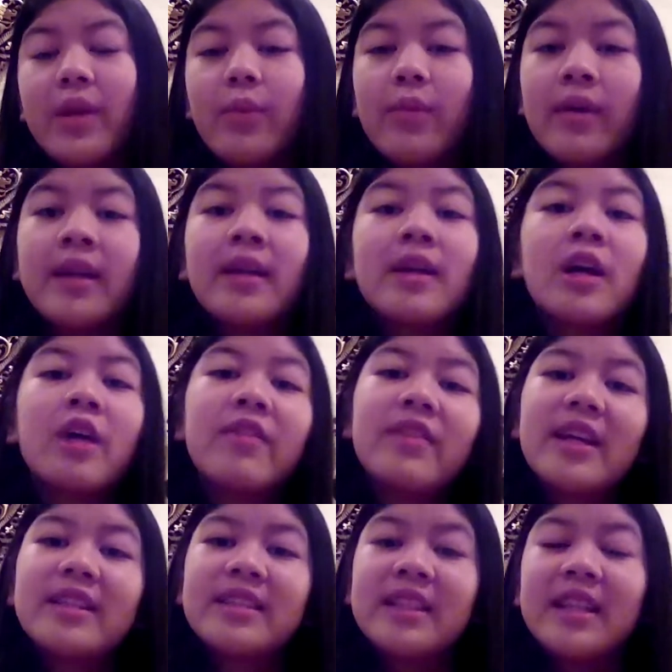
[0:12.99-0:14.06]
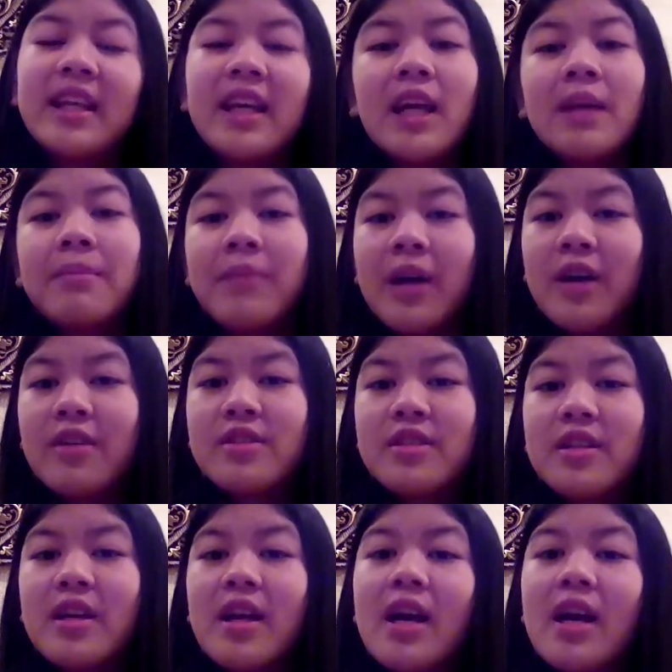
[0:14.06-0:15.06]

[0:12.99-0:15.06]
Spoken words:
When COVID-19 hit in March,